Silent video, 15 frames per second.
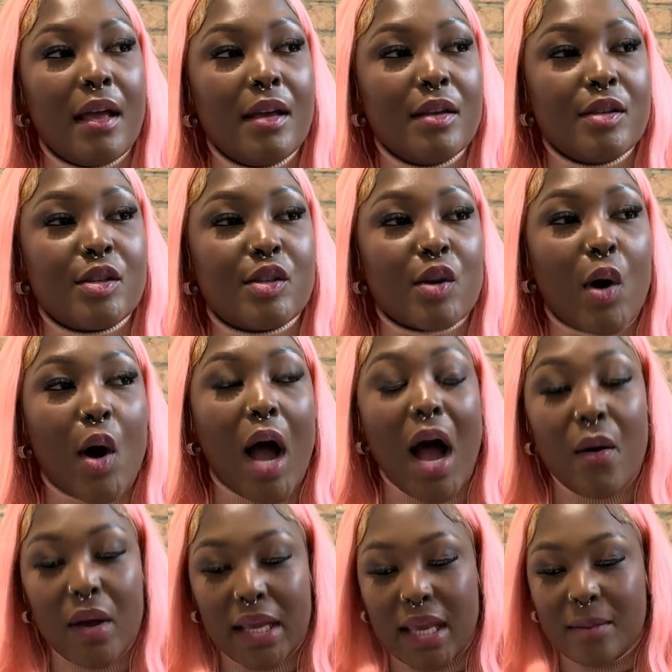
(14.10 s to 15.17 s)
So how
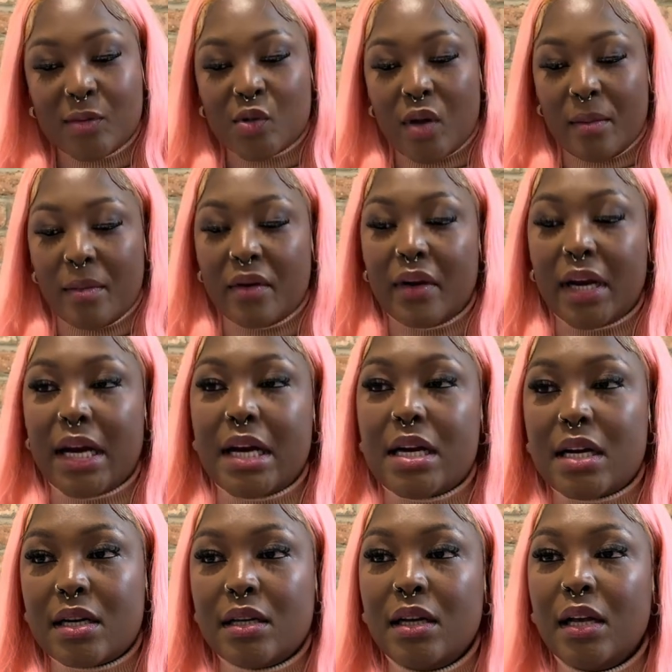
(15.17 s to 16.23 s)
I came to
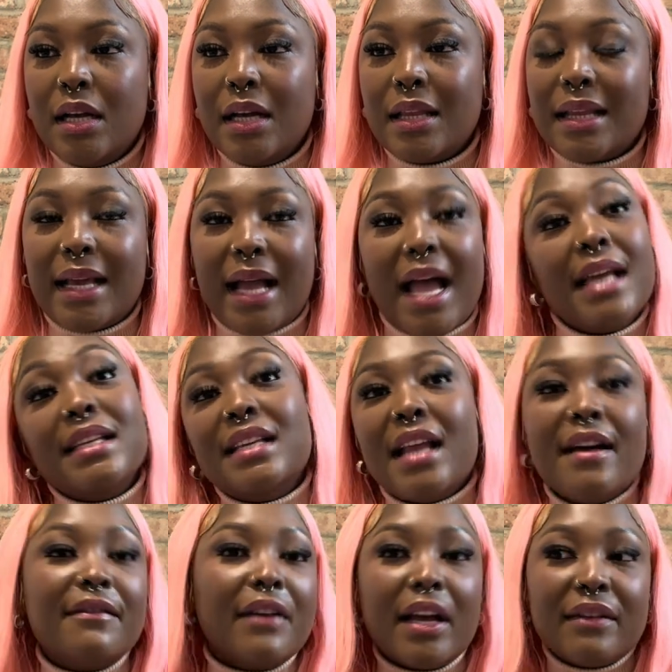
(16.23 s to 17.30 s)
America, like I
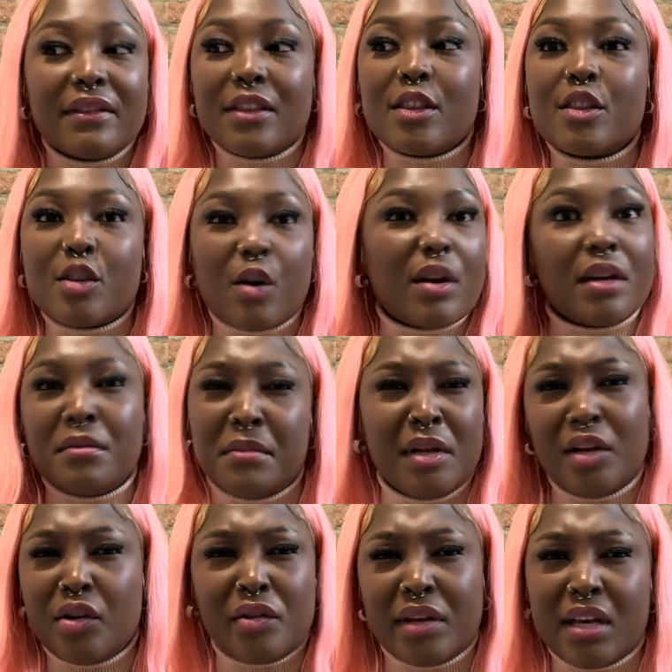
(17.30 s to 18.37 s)
never even thought in
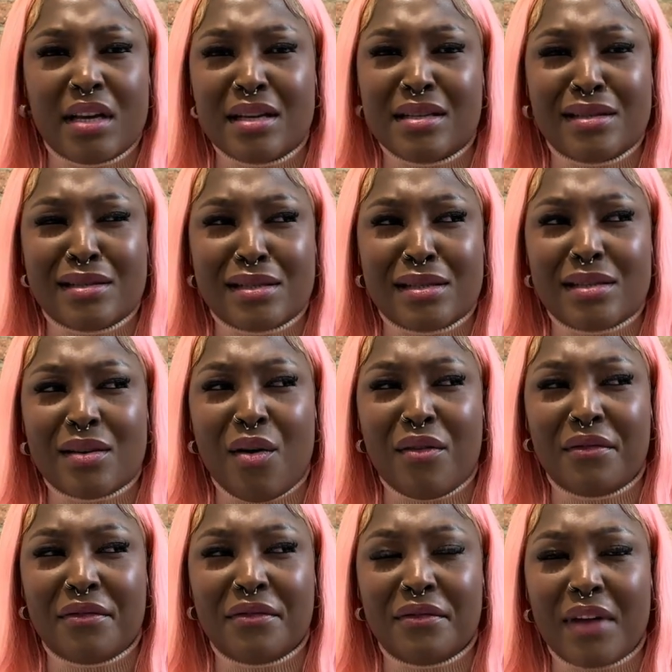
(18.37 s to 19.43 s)
million years of
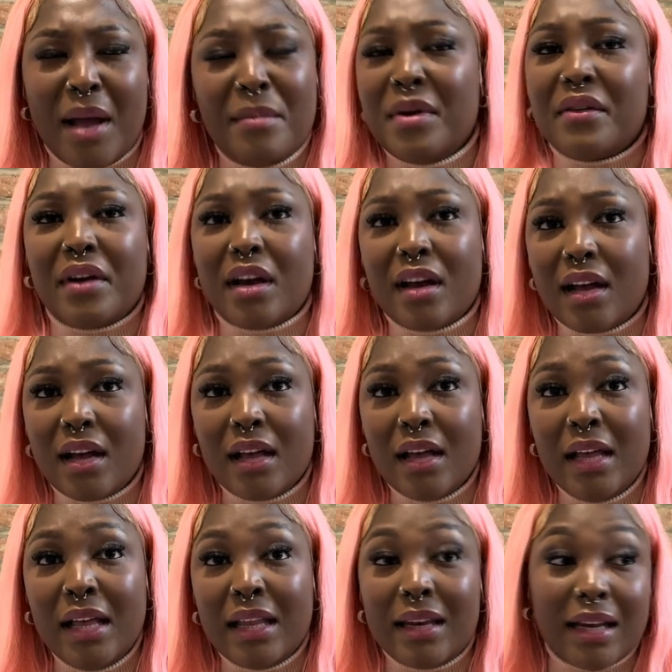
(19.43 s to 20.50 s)
America.
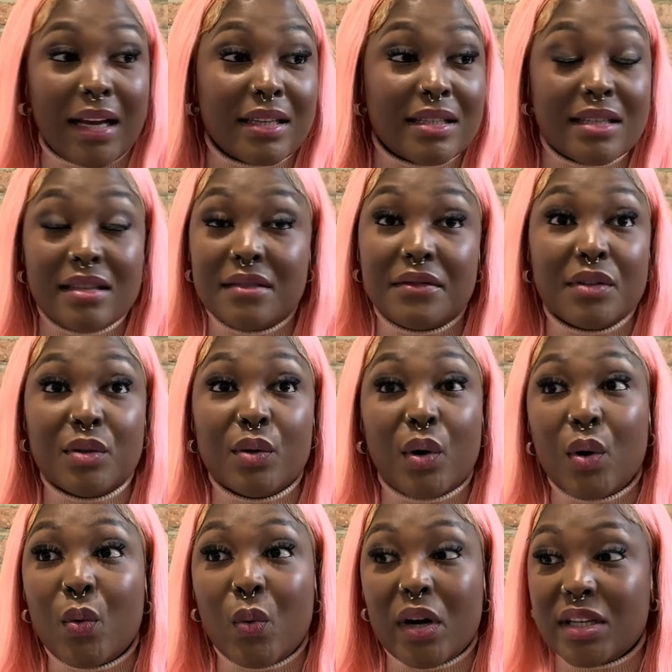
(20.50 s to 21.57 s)
Like I didn't even know
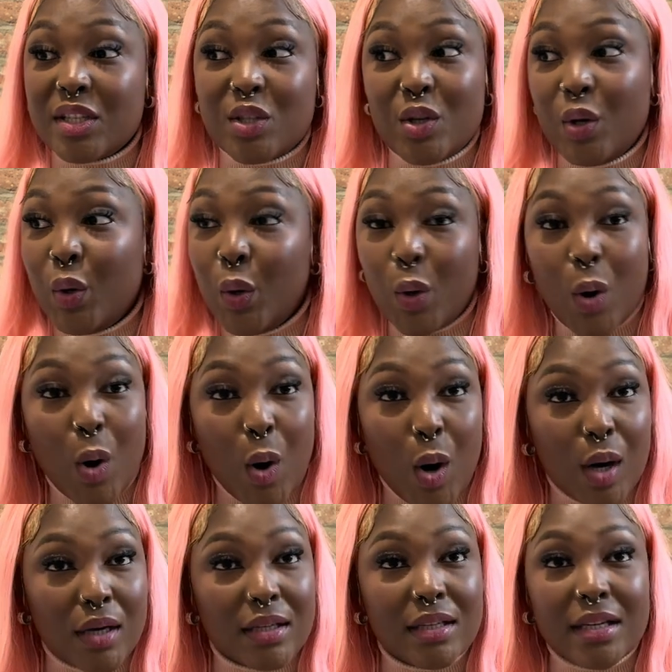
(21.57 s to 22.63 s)
what is New
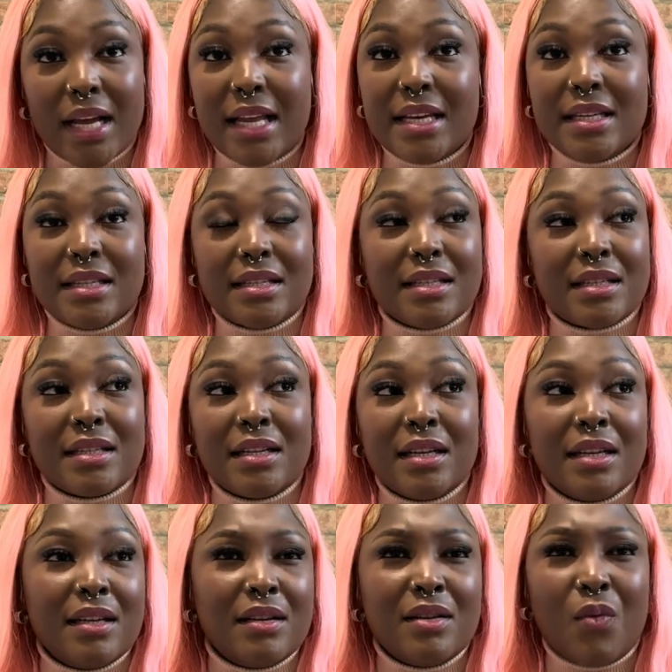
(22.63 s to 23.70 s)
York and
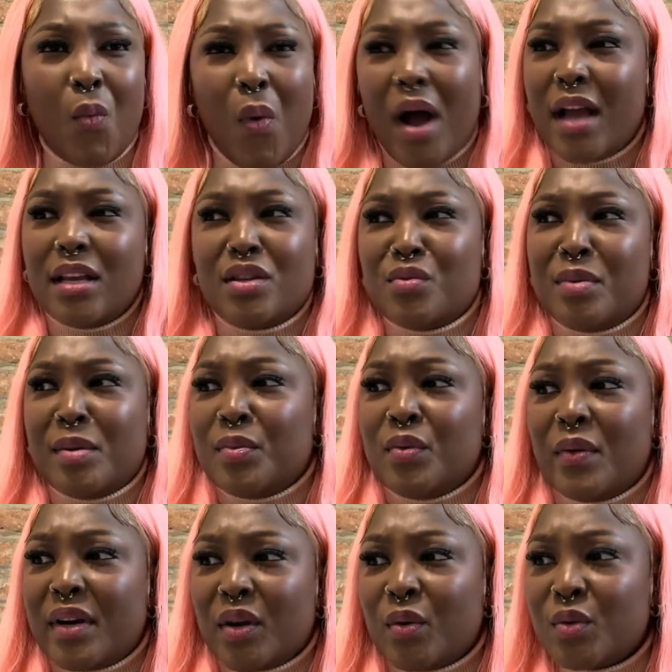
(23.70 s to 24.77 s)
why do people
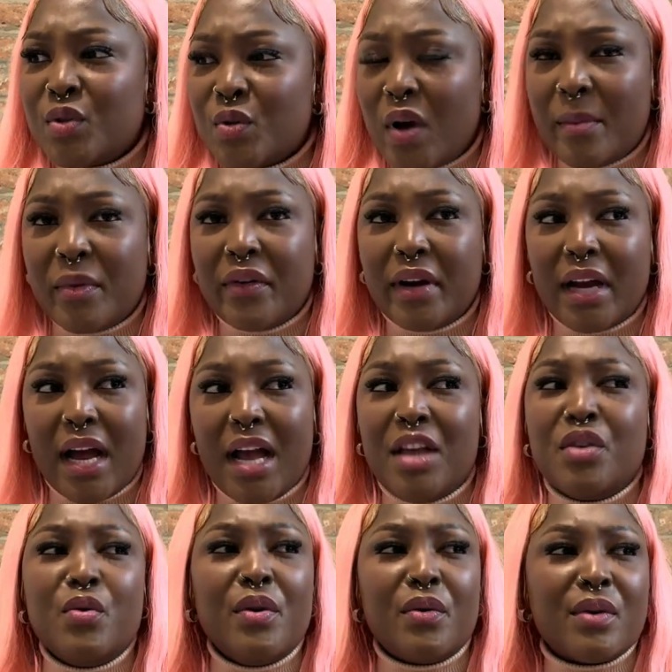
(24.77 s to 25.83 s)
want to go to America. I
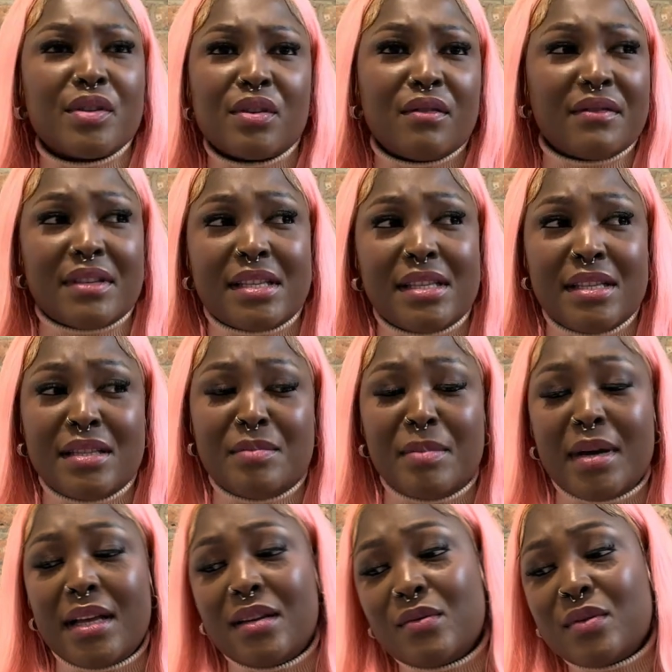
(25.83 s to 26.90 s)
knew it was overseas,
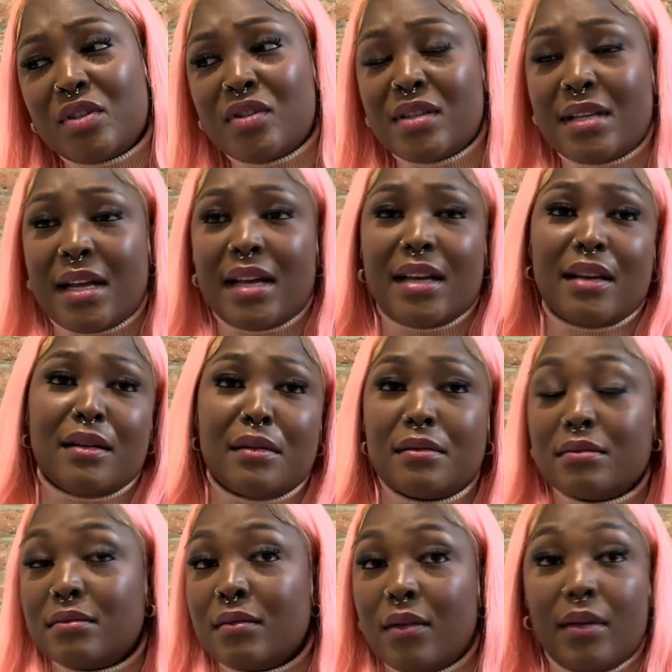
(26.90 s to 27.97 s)
but it was just like,
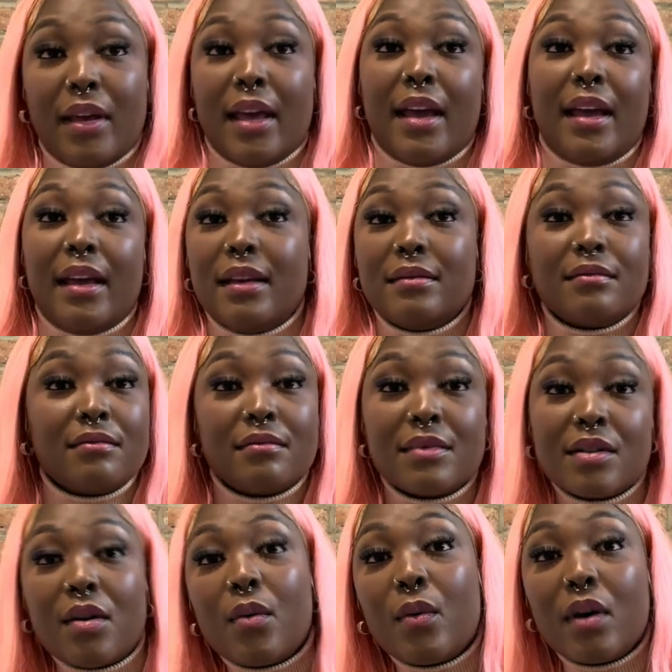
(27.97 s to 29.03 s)
okay,
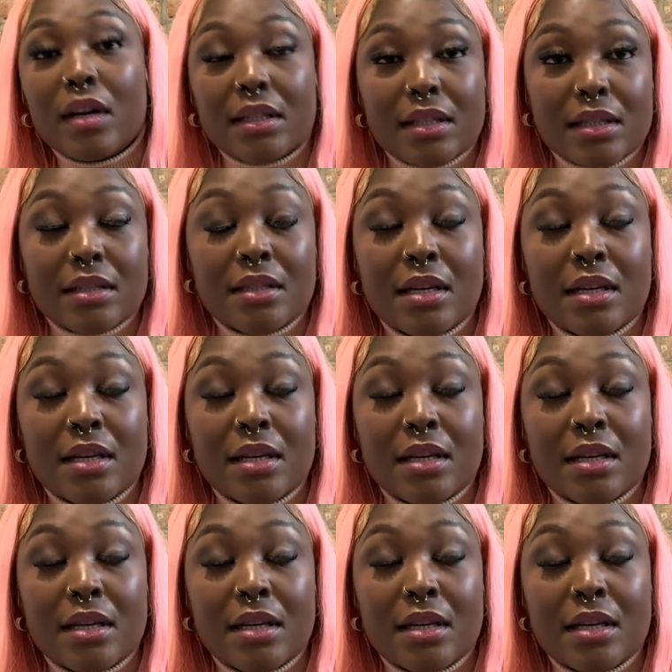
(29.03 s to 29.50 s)
so what,